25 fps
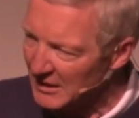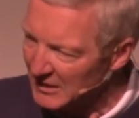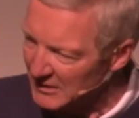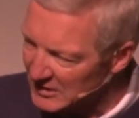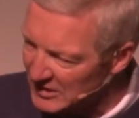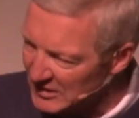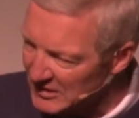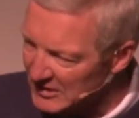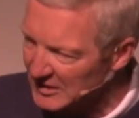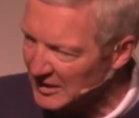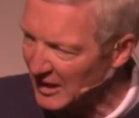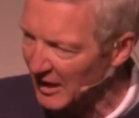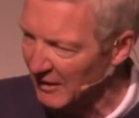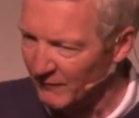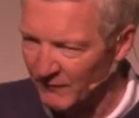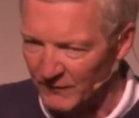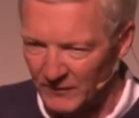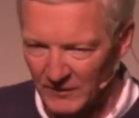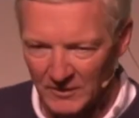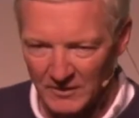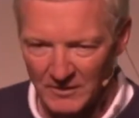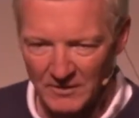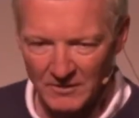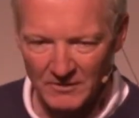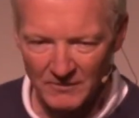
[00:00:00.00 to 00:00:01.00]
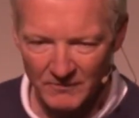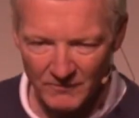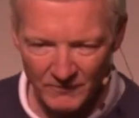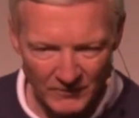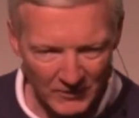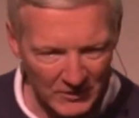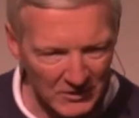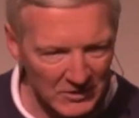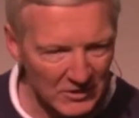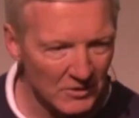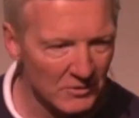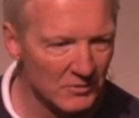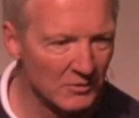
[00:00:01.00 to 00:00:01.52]
suffered for
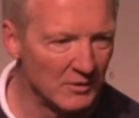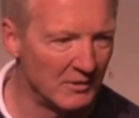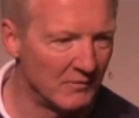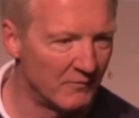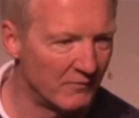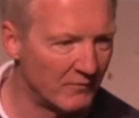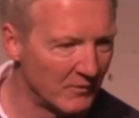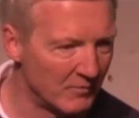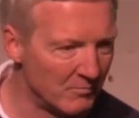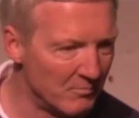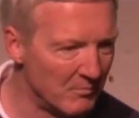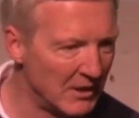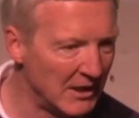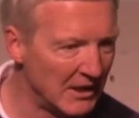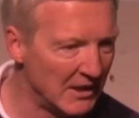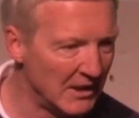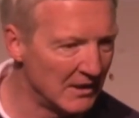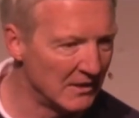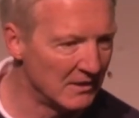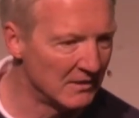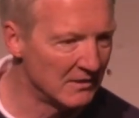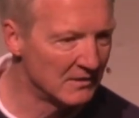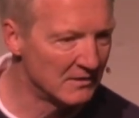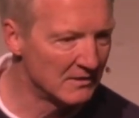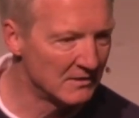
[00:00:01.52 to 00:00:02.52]
you and for me.